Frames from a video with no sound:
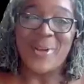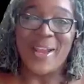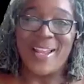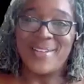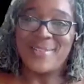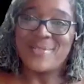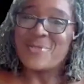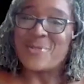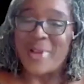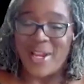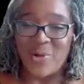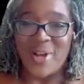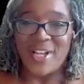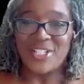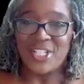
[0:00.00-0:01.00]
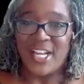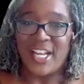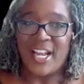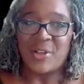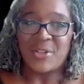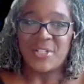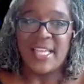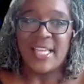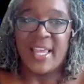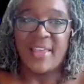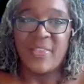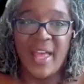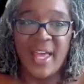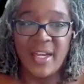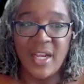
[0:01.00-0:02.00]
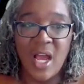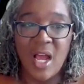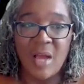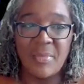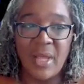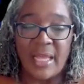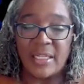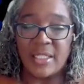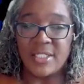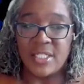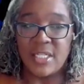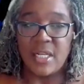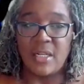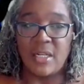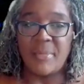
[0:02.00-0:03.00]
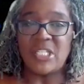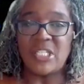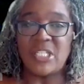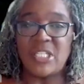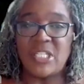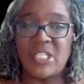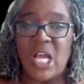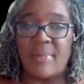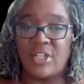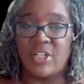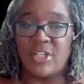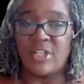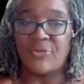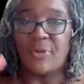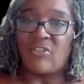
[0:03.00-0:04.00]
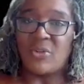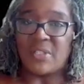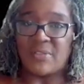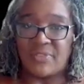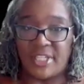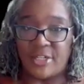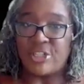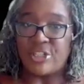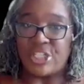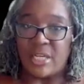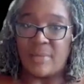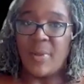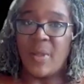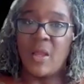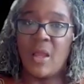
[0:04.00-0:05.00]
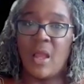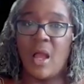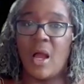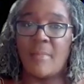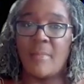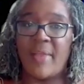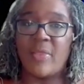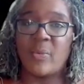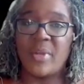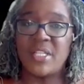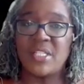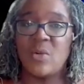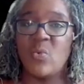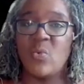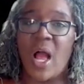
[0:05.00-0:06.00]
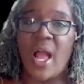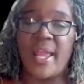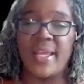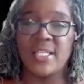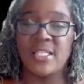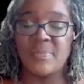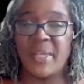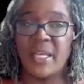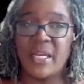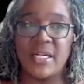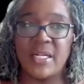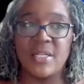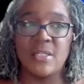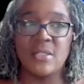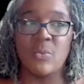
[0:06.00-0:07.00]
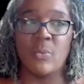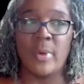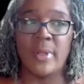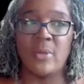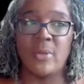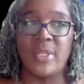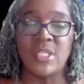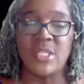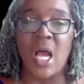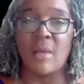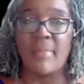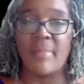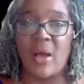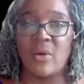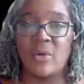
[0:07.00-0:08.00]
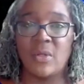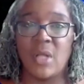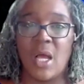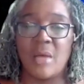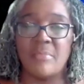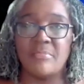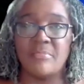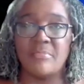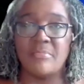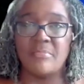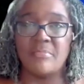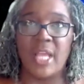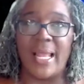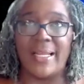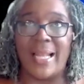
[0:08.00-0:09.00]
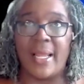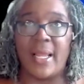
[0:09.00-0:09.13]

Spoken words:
great question. And I'll say that, let me talk about different levels of leadership. And the reason why is because when we talk about, I'm